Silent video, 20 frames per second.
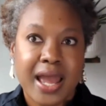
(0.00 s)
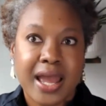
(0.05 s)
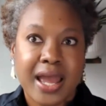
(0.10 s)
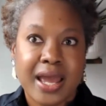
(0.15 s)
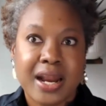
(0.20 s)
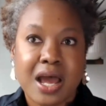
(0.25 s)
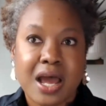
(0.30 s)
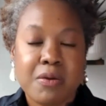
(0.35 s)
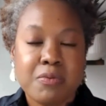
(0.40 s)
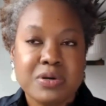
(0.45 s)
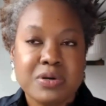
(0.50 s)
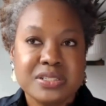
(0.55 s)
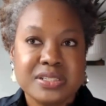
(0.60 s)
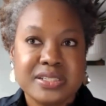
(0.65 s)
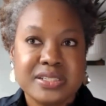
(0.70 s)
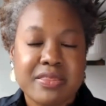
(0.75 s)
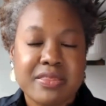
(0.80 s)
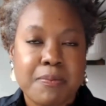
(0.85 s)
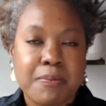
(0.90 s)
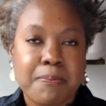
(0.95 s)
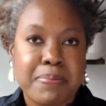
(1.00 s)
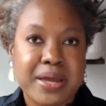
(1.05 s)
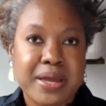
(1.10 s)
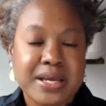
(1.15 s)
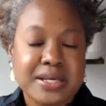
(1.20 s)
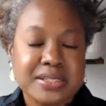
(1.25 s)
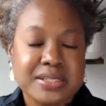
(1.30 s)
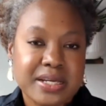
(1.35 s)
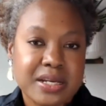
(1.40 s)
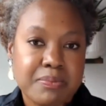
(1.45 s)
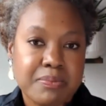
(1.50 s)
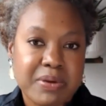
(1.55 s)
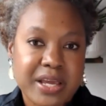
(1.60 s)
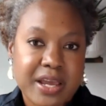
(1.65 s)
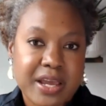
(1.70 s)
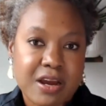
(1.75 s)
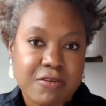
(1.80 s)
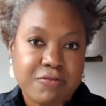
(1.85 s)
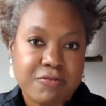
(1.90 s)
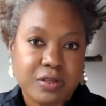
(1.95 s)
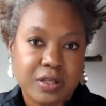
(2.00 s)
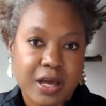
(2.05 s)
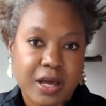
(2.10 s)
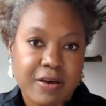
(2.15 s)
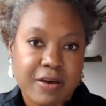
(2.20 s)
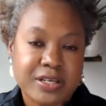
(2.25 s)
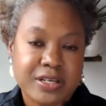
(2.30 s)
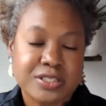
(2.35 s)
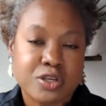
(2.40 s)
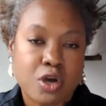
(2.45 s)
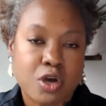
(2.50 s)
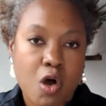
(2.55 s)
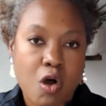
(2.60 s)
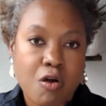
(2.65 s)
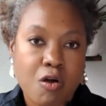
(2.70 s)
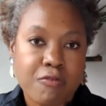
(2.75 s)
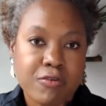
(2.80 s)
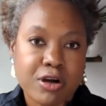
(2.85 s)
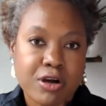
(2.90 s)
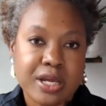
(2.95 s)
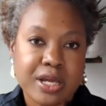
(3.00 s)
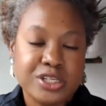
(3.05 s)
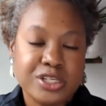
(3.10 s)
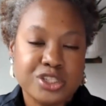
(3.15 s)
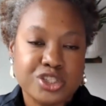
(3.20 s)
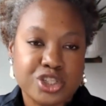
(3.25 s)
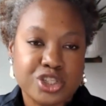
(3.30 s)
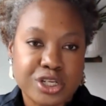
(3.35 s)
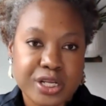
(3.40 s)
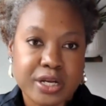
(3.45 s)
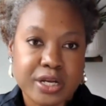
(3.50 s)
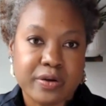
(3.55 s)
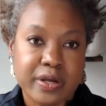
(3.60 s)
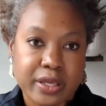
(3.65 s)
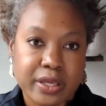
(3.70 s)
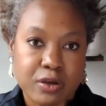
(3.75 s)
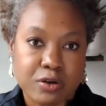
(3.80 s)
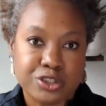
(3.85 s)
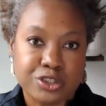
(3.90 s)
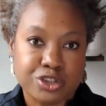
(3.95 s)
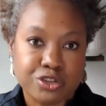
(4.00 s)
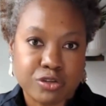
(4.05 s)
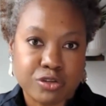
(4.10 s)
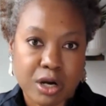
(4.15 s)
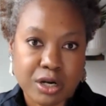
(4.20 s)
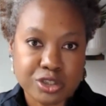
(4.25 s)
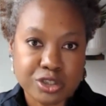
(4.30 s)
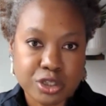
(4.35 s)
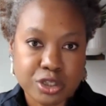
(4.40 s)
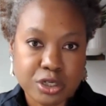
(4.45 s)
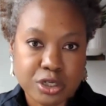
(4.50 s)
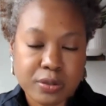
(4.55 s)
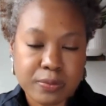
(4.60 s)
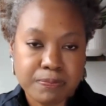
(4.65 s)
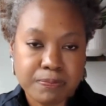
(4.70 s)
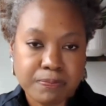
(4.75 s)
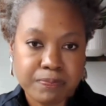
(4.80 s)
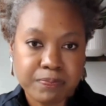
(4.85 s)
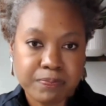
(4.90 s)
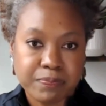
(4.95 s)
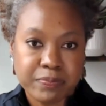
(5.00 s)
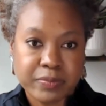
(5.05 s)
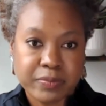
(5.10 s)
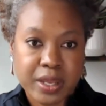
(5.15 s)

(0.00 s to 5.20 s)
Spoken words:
And I would say the biggest thing to be careful of is over engineering your structure.